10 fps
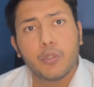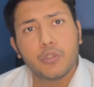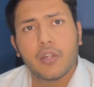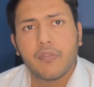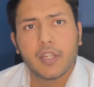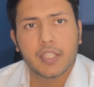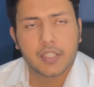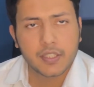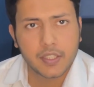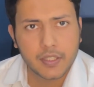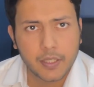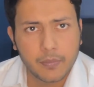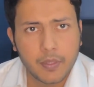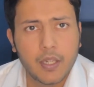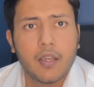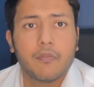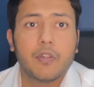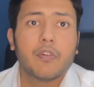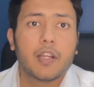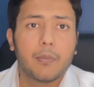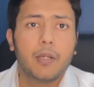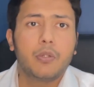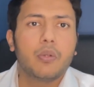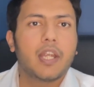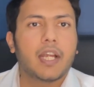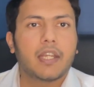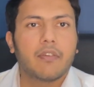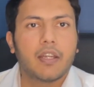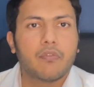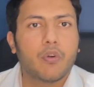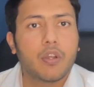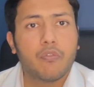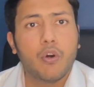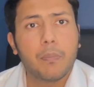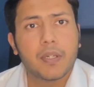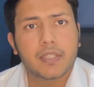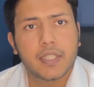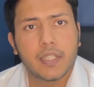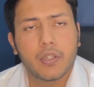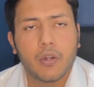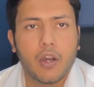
push notification system, we were able to reactivate 44%